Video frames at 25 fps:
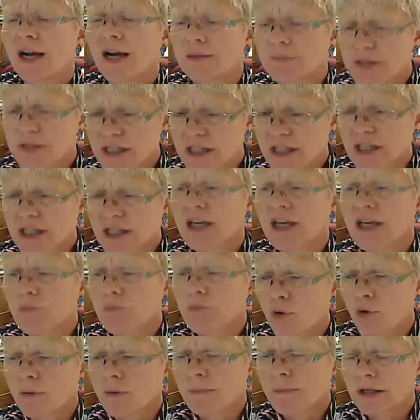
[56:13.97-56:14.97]
I'm seeing
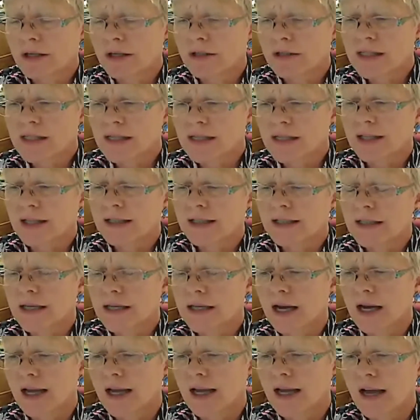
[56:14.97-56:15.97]
more parasite.
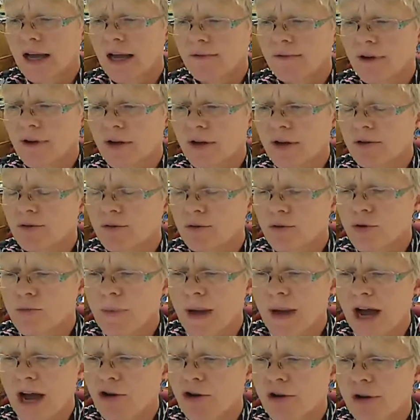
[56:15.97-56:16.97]
I have a group
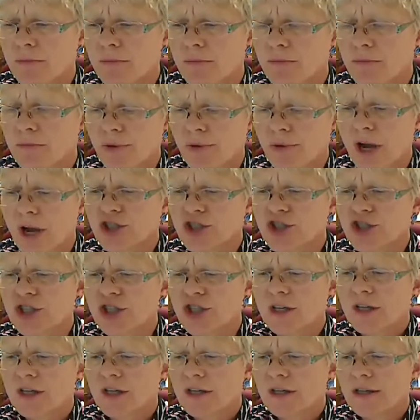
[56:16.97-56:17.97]
out in
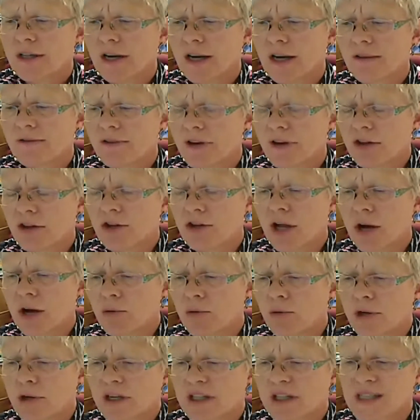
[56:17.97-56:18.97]
brush that I found
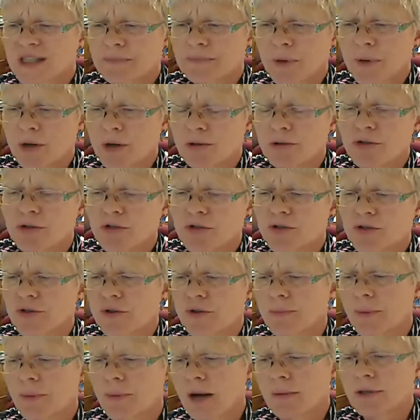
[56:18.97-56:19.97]
out were exposed to
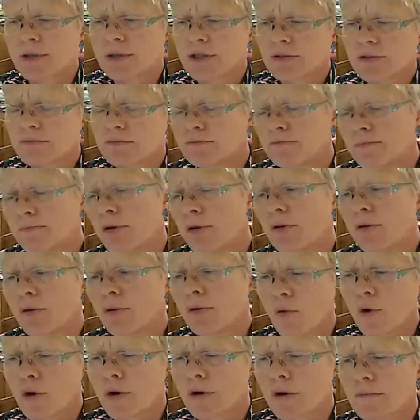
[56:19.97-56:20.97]
the barber
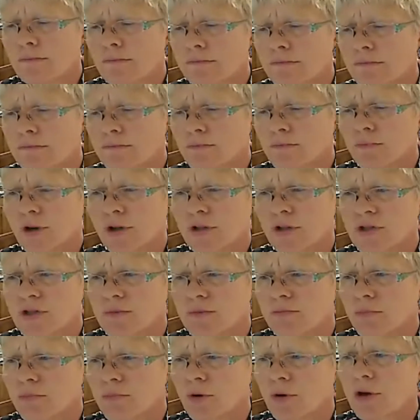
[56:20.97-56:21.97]
pole worm with
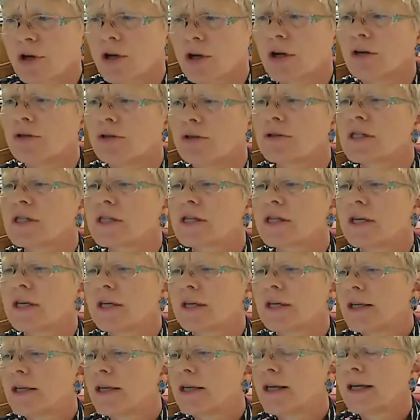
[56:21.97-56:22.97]
some boar goats,
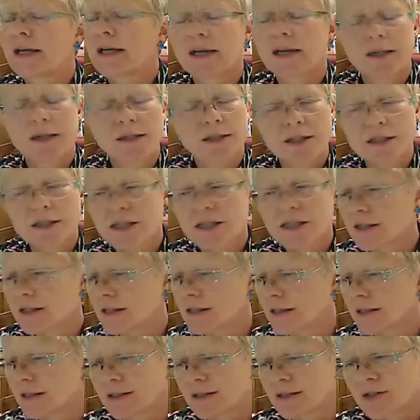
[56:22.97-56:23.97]
and
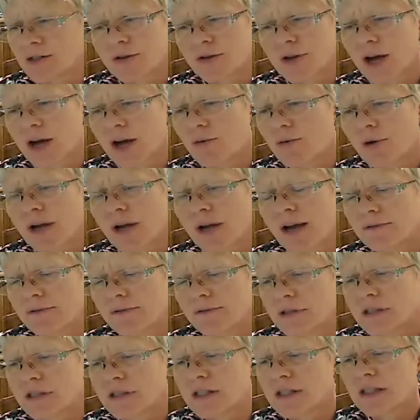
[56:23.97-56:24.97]
so now we're
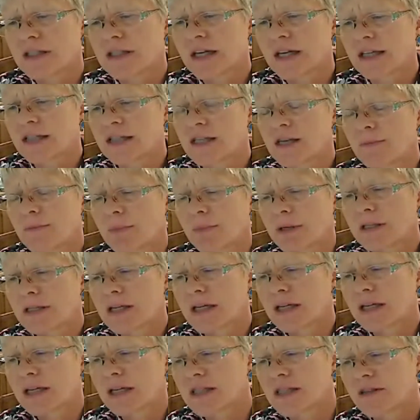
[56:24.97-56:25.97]
having to take some
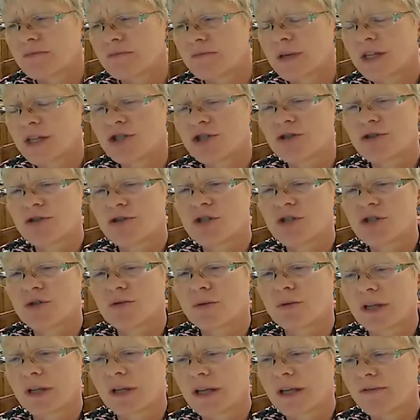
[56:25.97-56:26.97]
intensive measures
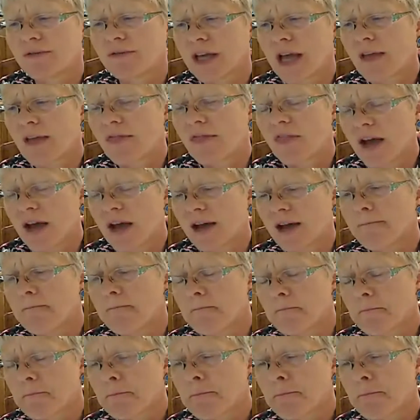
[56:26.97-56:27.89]
to alleviate that.